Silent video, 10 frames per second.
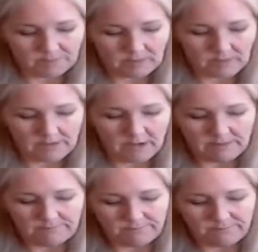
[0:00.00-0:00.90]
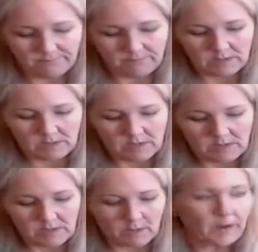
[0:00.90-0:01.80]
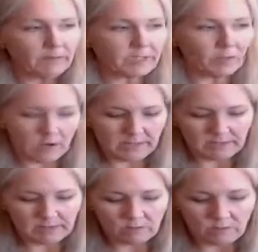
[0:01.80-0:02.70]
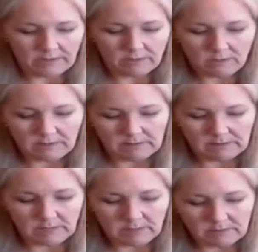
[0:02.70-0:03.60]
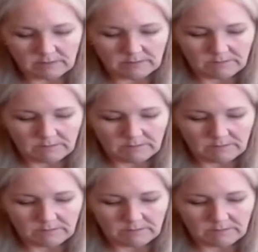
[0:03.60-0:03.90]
I got. I'll probably go on and get the wider ones next.